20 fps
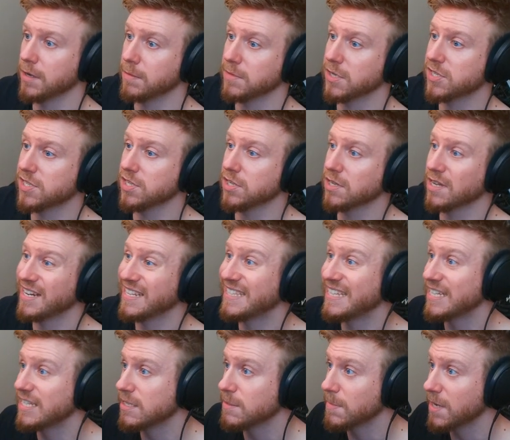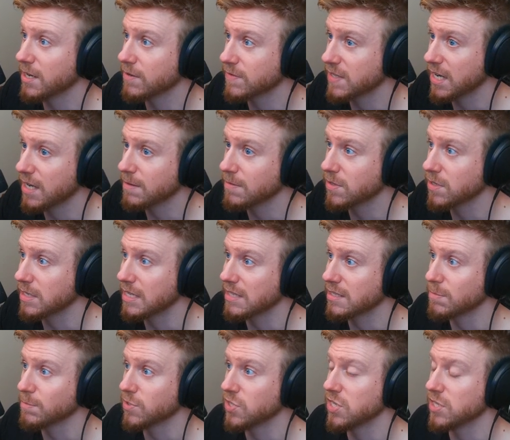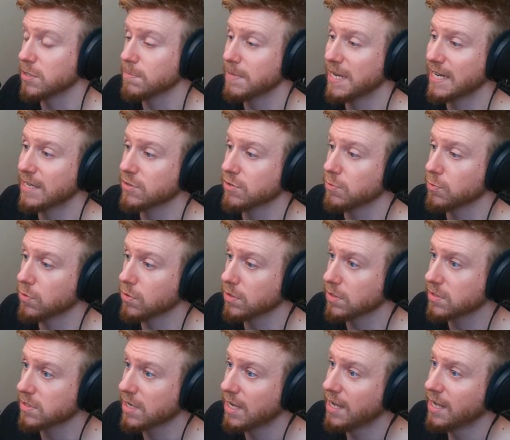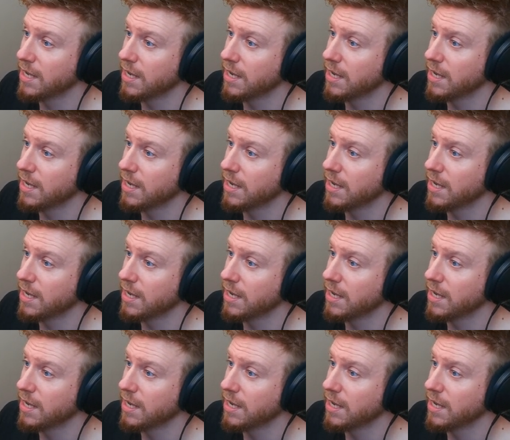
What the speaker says: you still got a decent amount of time to get some season pass rewards.